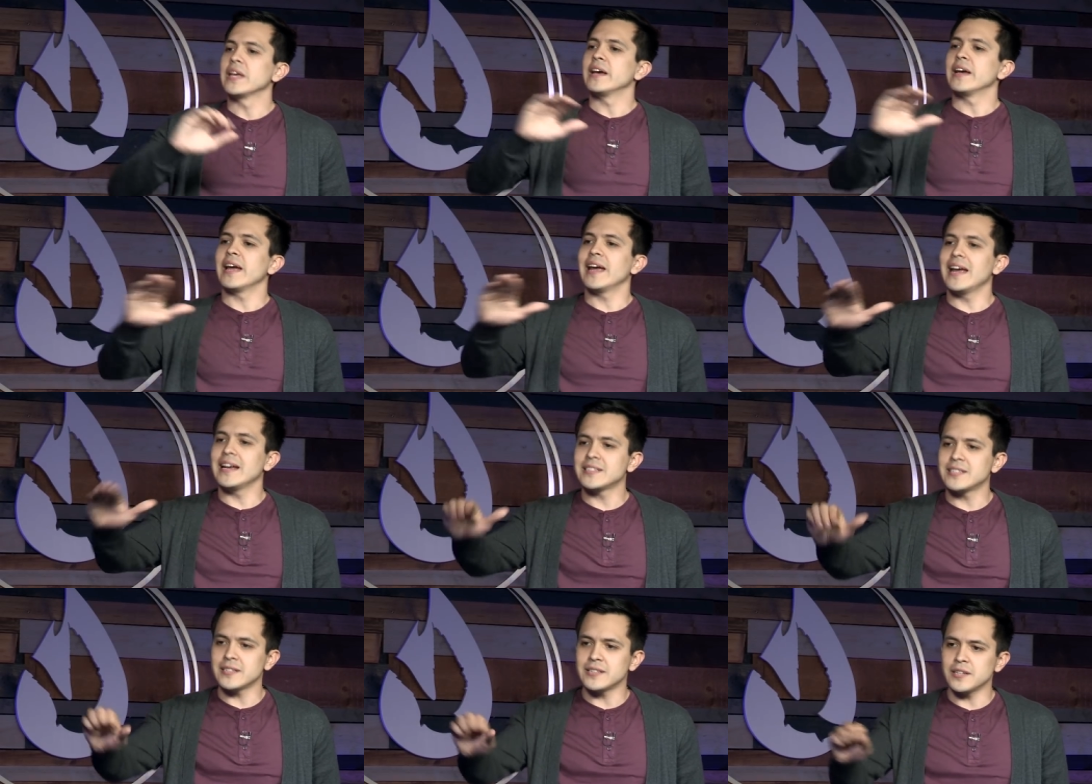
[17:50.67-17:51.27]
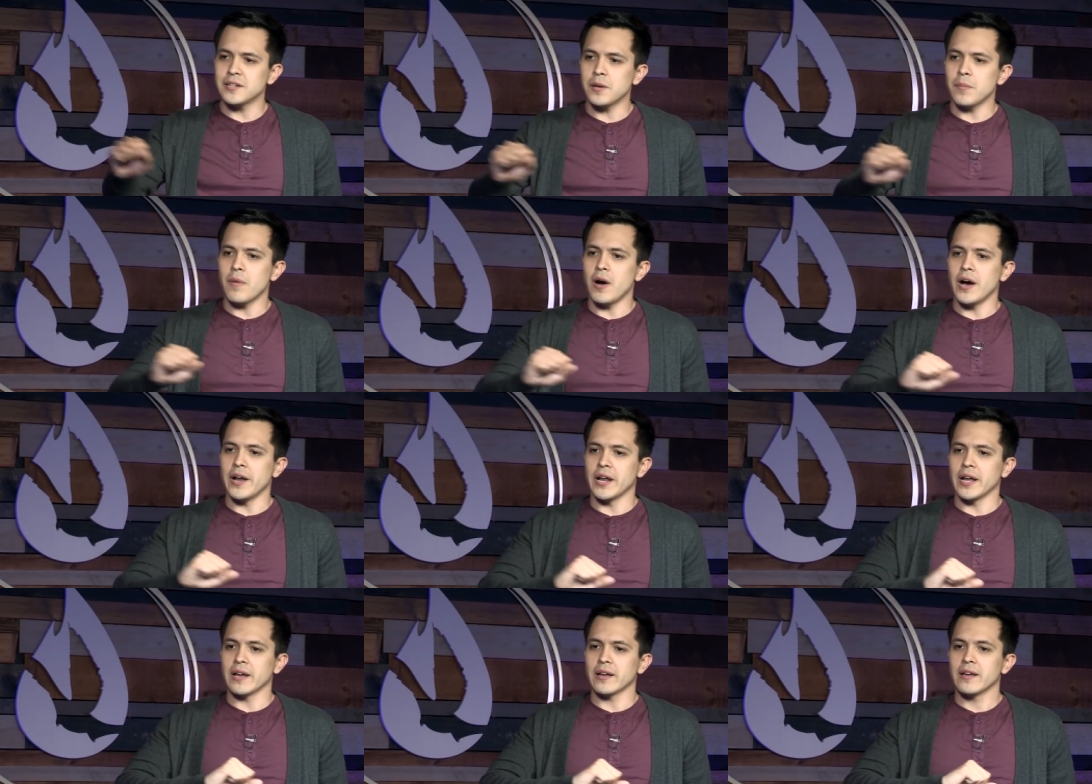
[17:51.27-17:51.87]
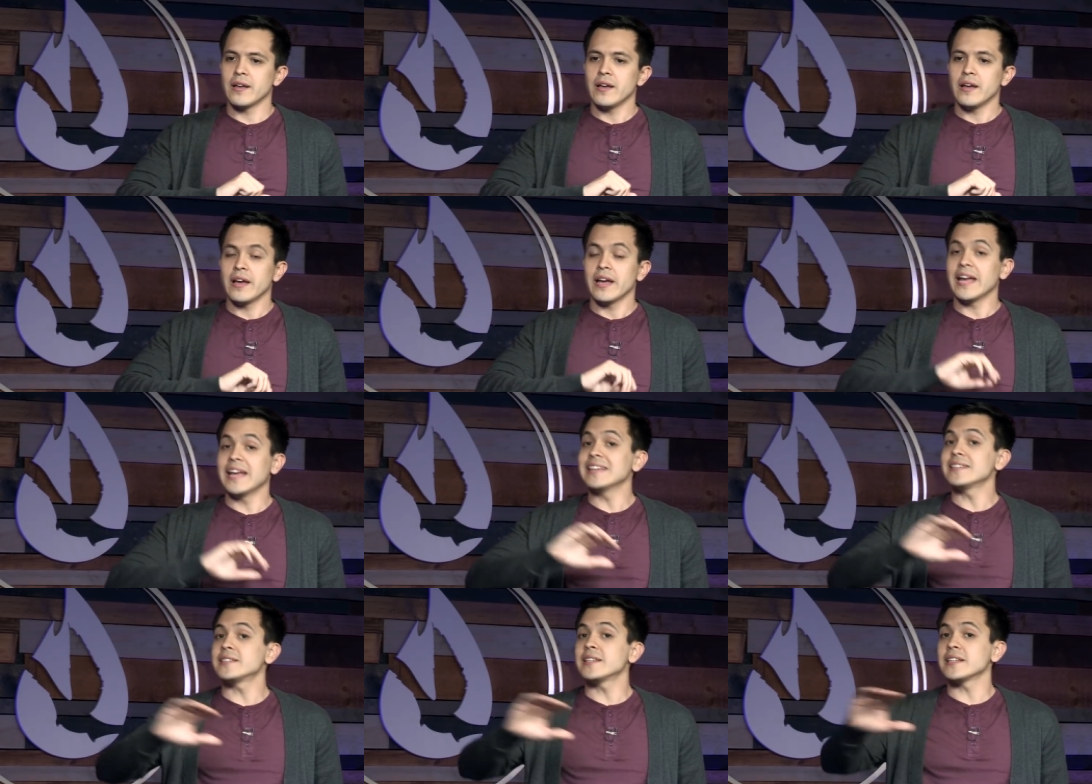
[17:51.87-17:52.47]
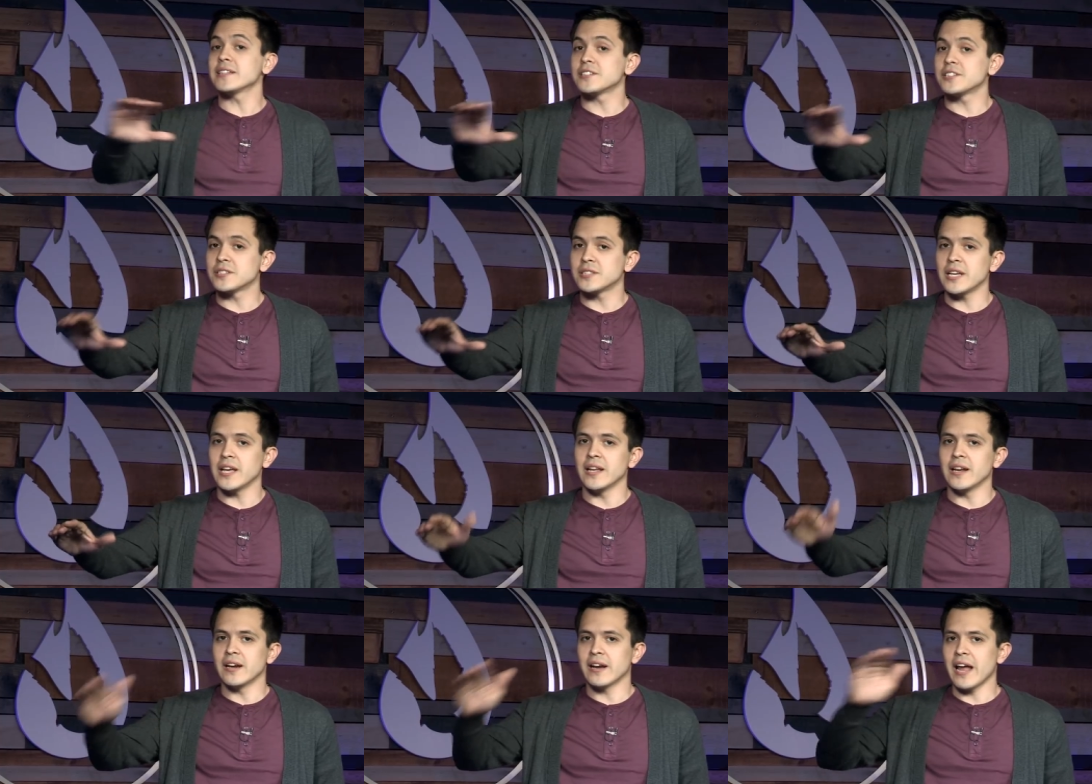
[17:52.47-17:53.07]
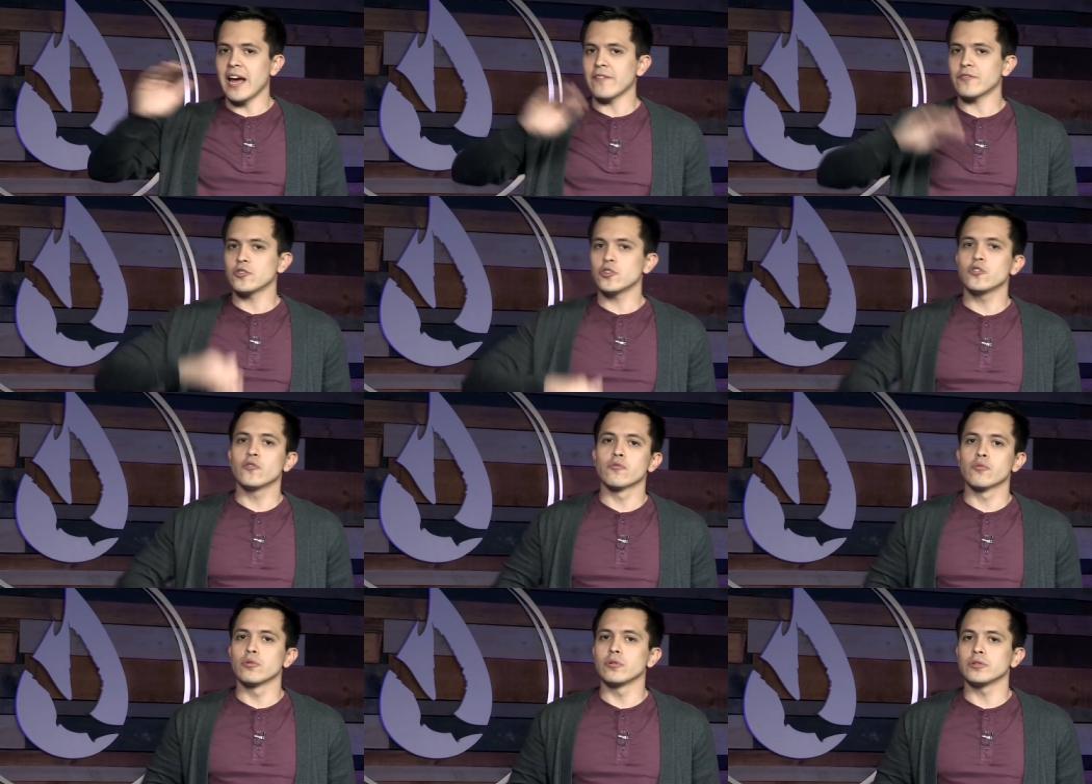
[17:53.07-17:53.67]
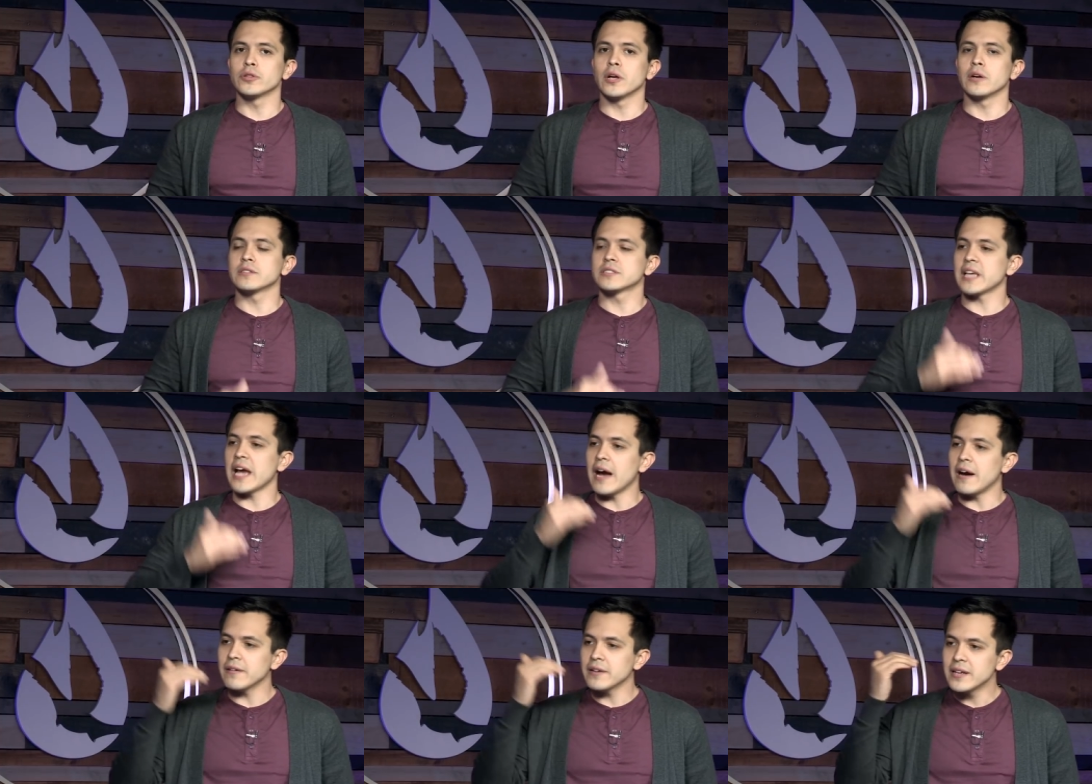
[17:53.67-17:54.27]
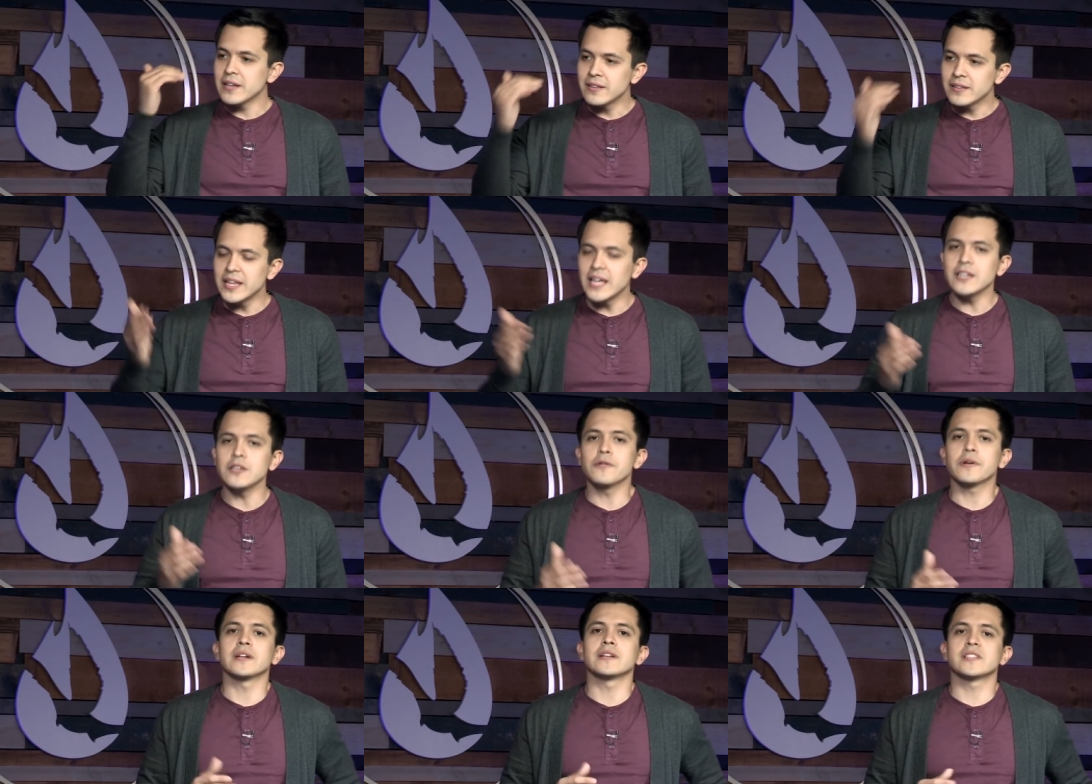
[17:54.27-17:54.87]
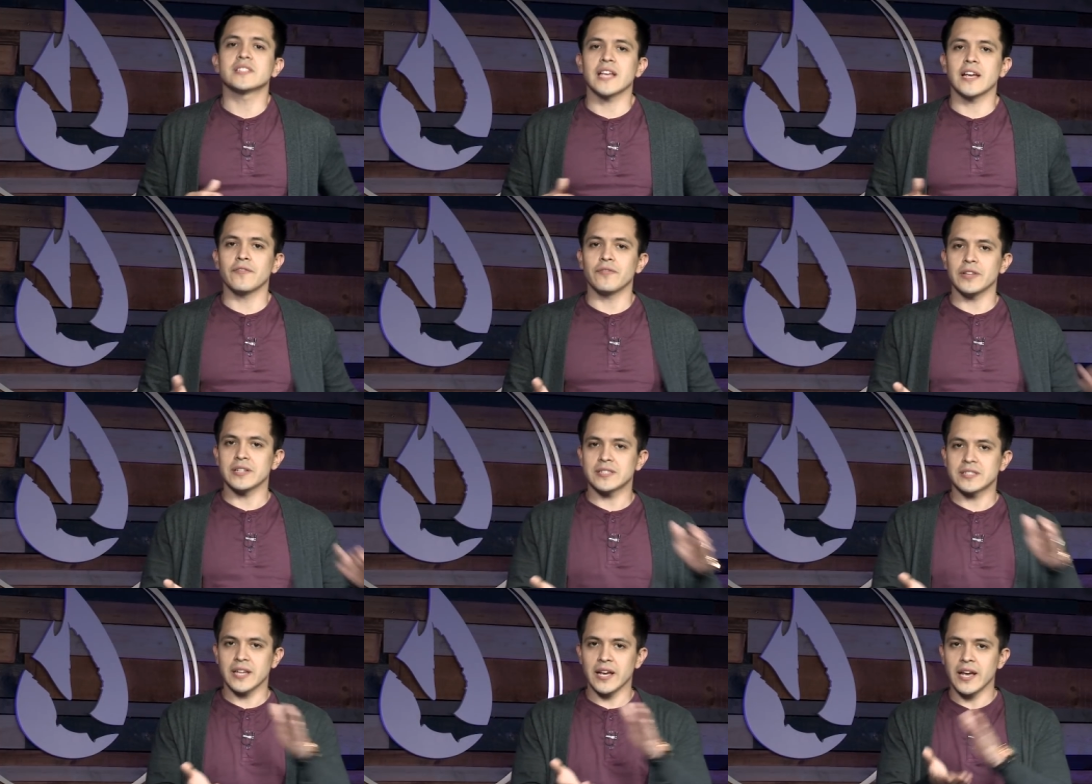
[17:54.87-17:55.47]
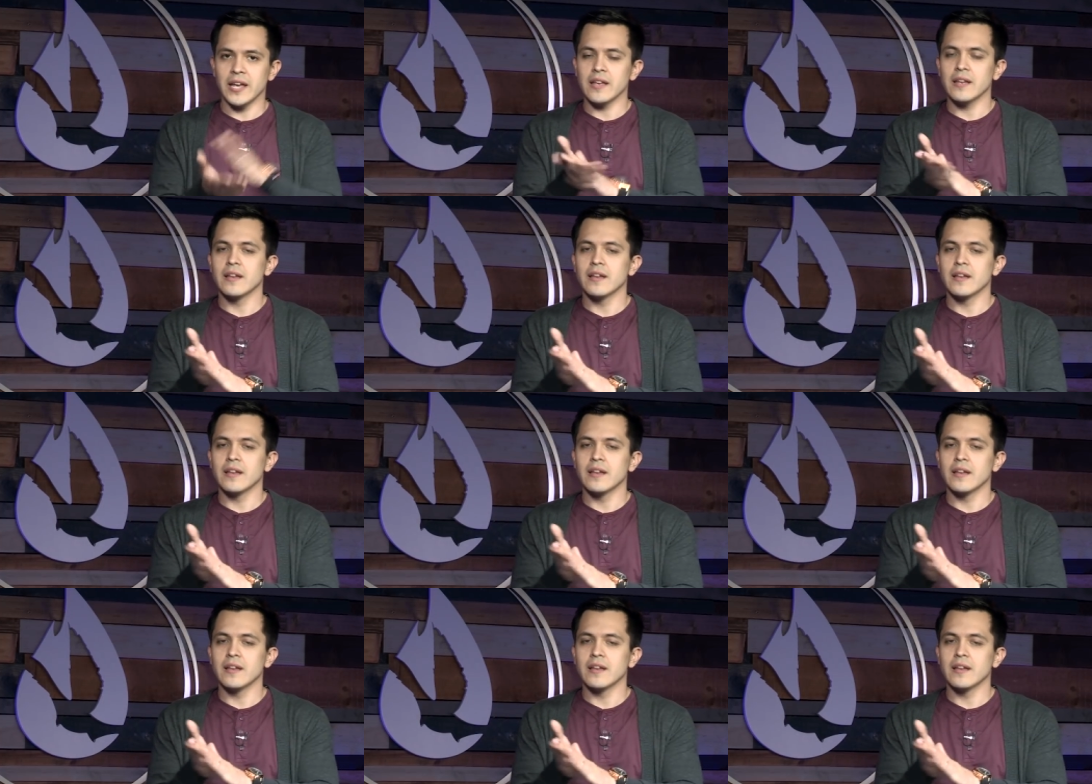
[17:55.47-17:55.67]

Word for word: Is it the demonic? Is it sin? And after you've ruled those out, then you can safely say,